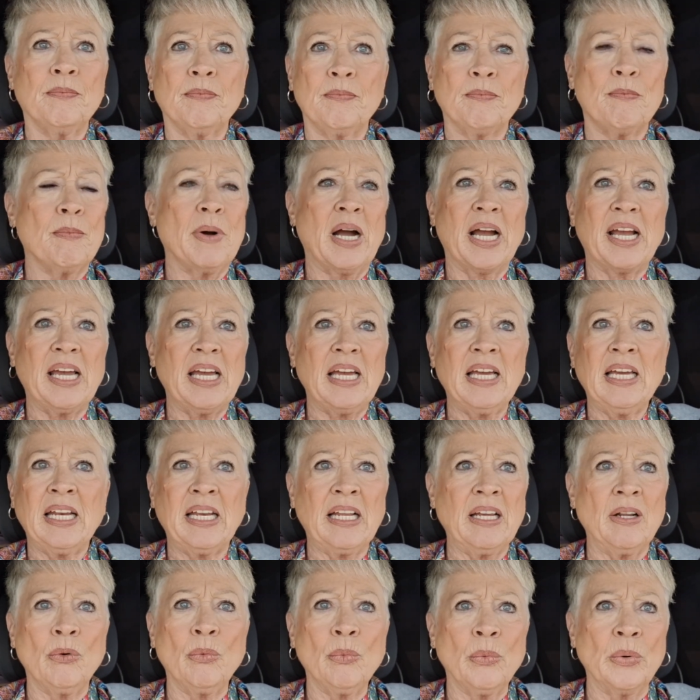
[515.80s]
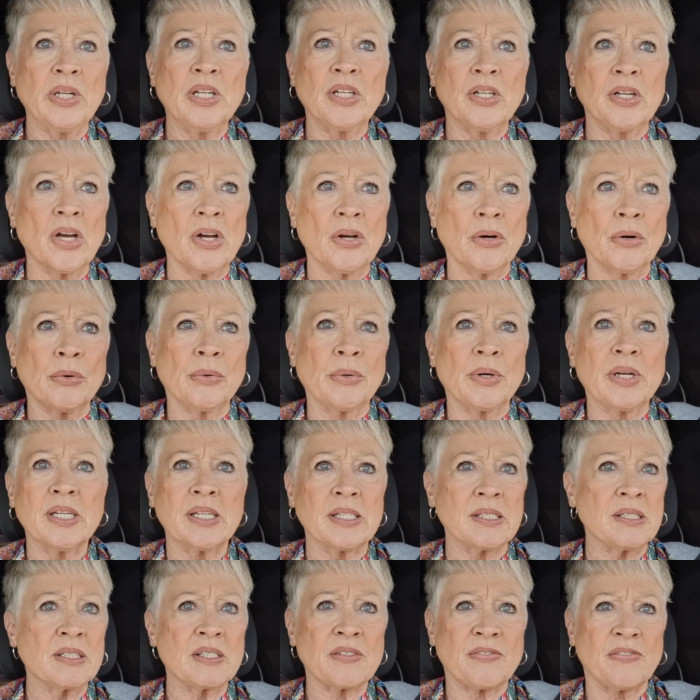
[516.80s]
My eating window
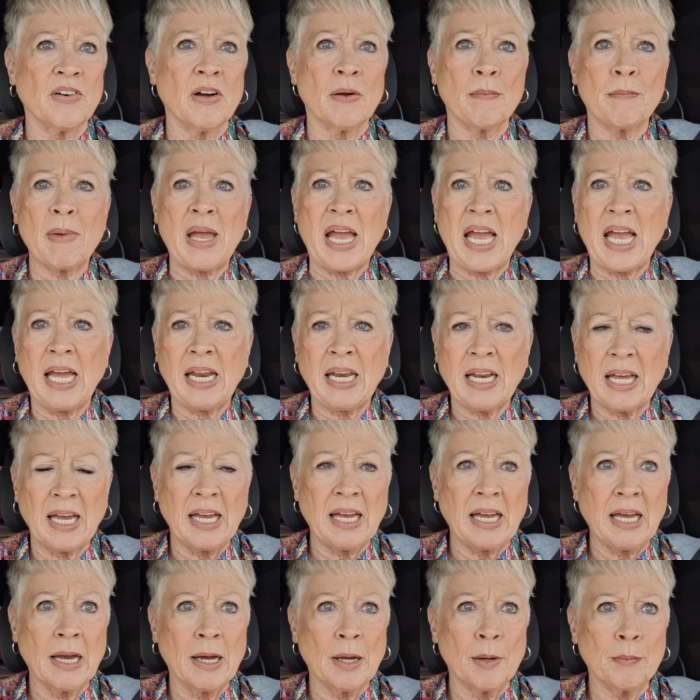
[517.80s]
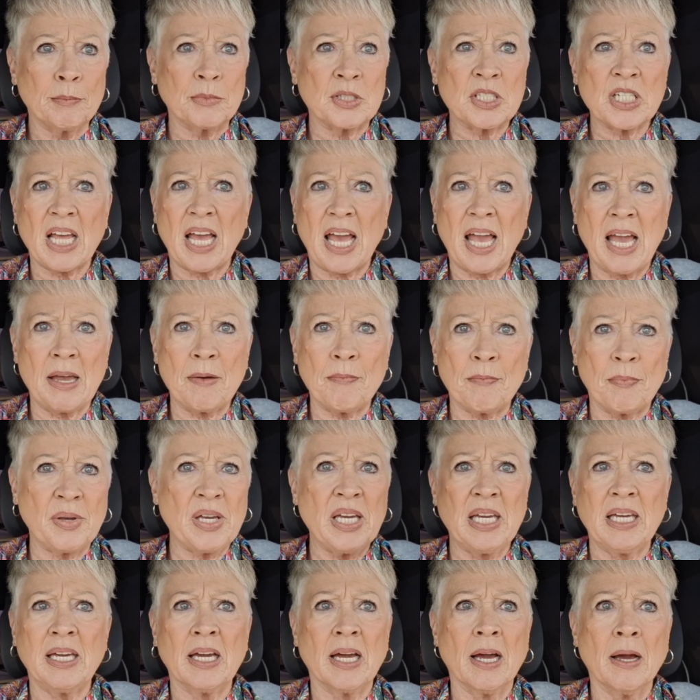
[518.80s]
is from 8 a.m. to 8
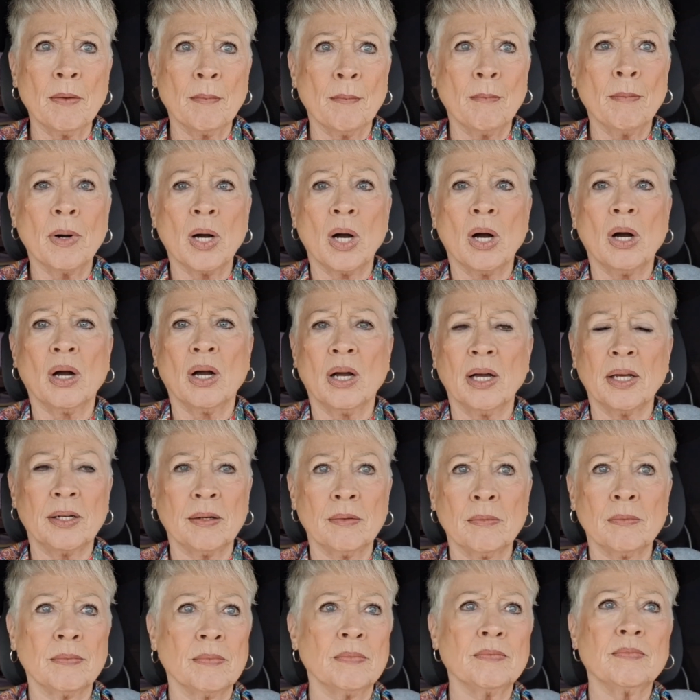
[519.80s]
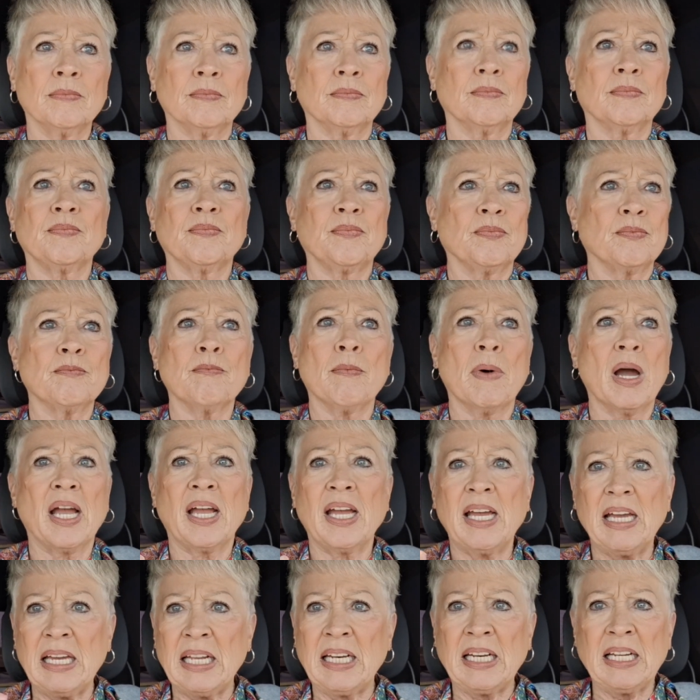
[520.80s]
p.m. on my
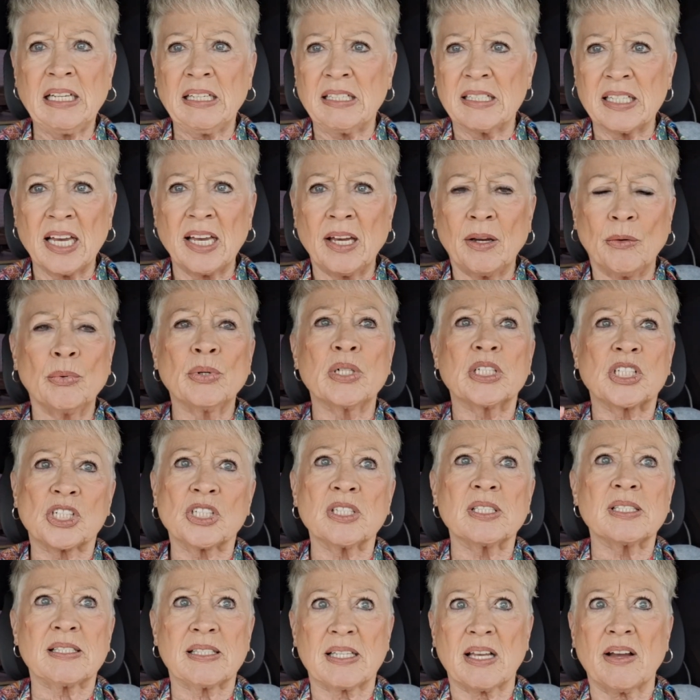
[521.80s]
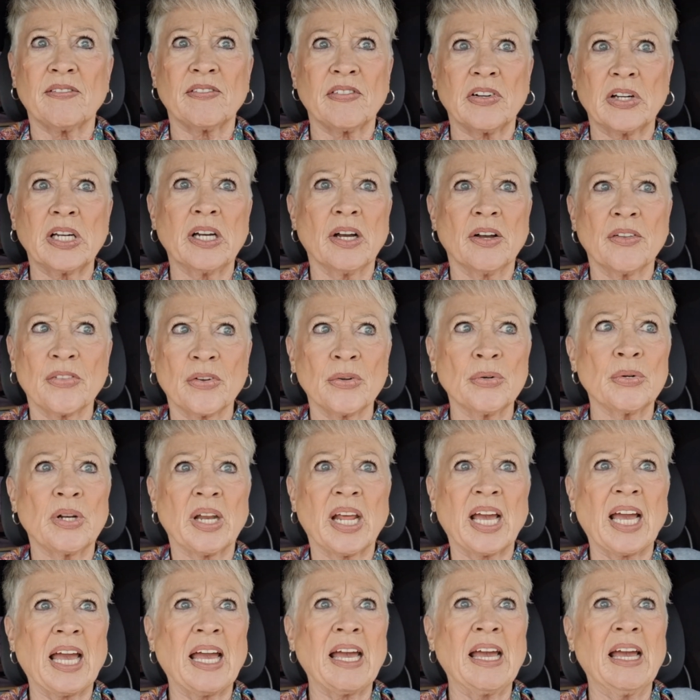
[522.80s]
eating day, which is every other
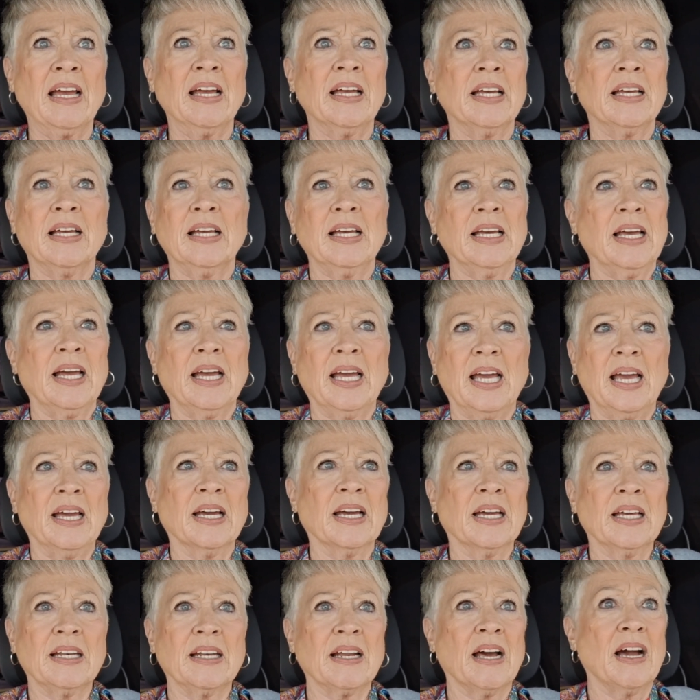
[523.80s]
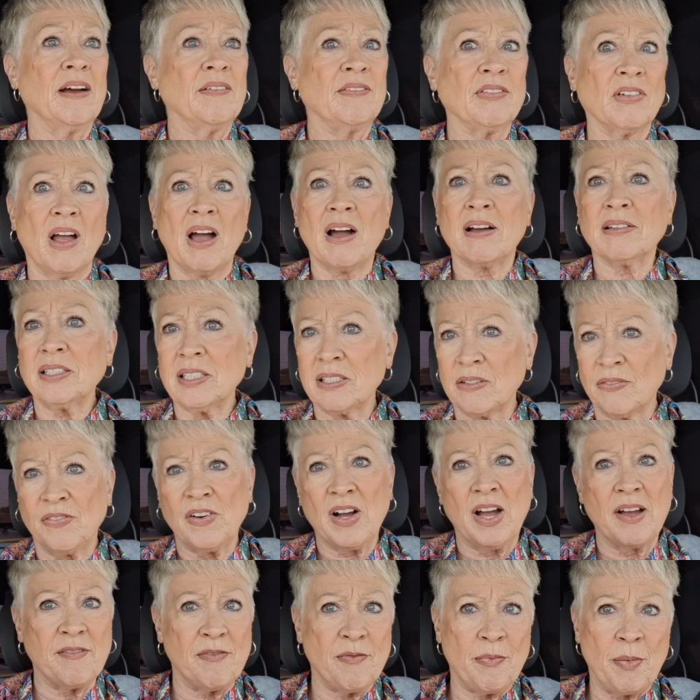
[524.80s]
day. And I've lost
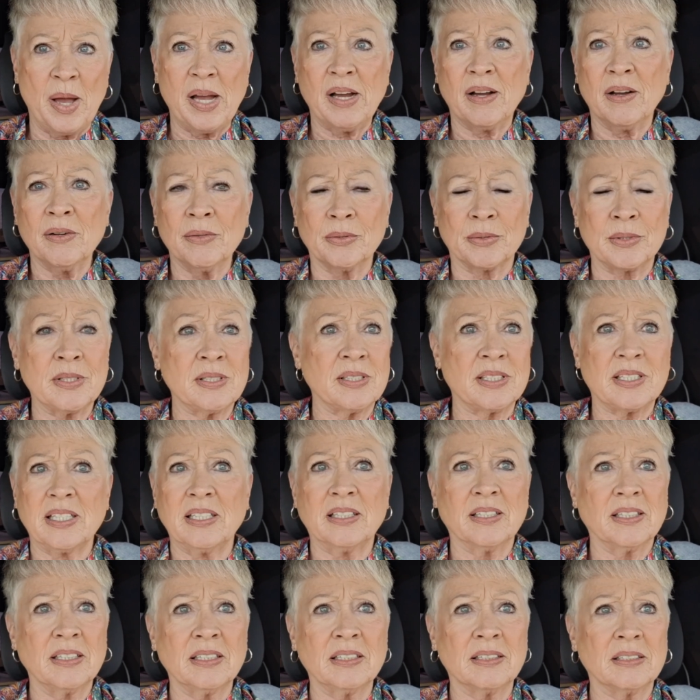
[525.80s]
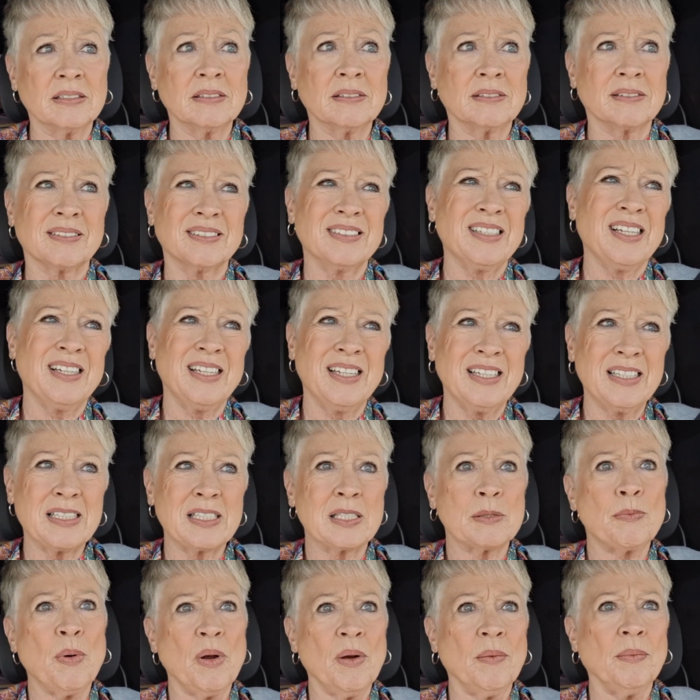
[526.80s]
5 pounds in,
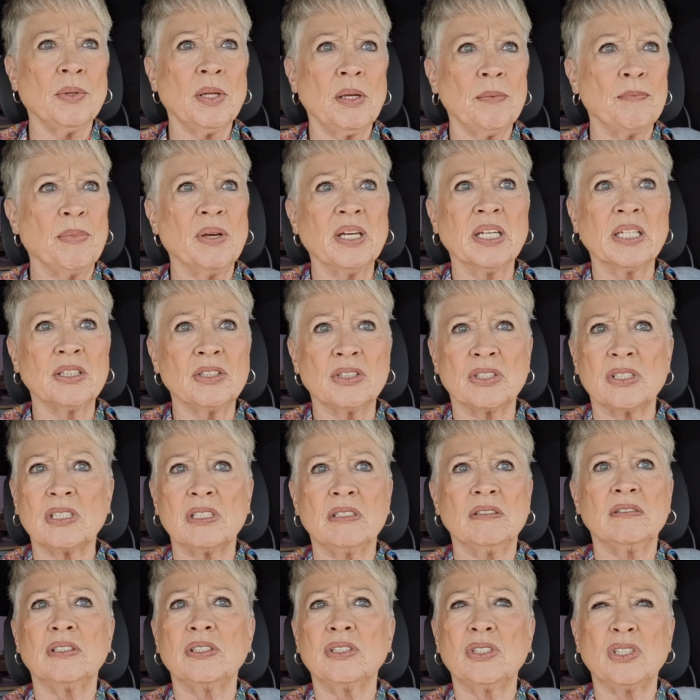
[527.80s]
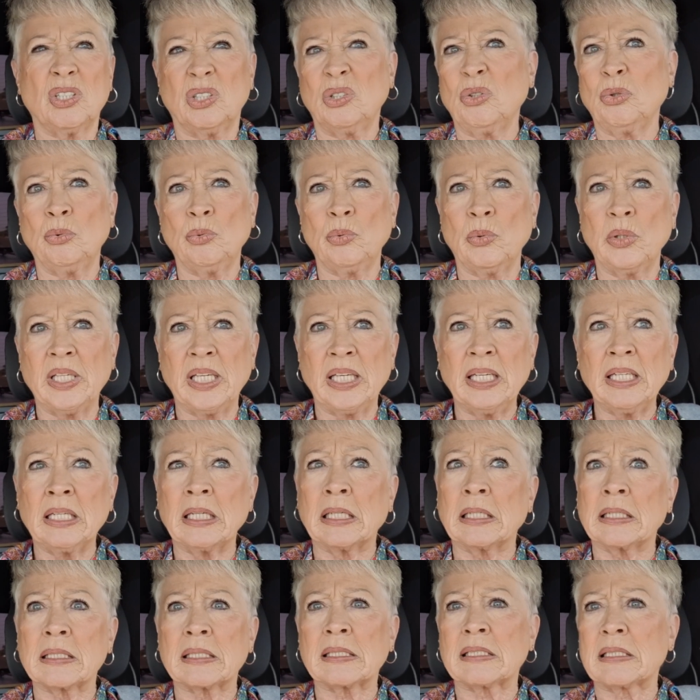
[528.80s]
it's probably been 2
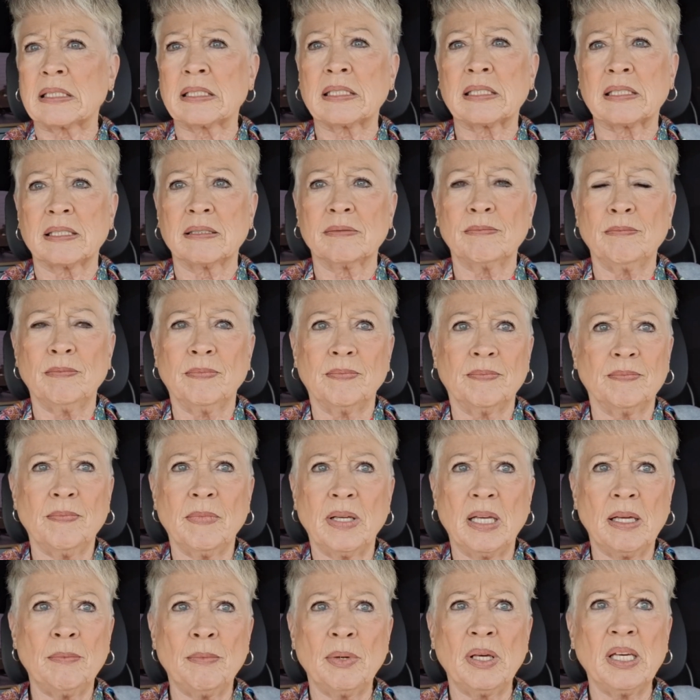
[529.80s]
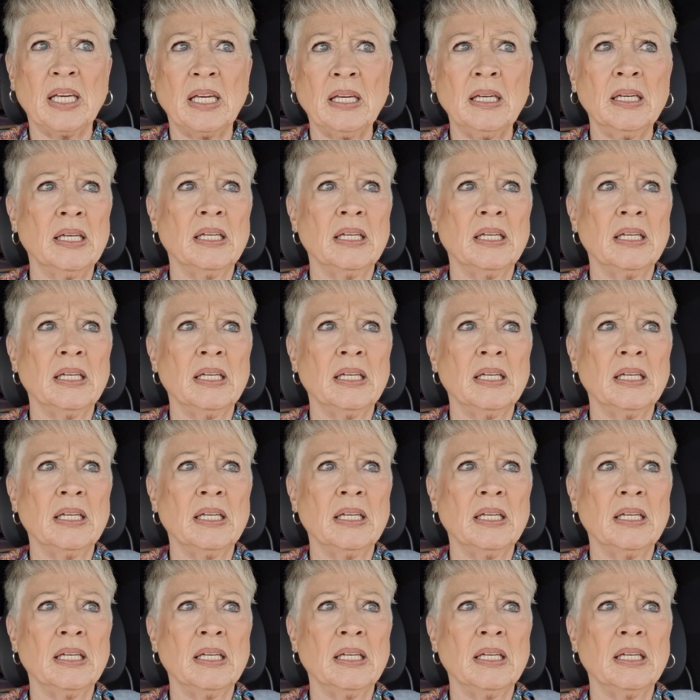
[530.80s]
weeks, maybe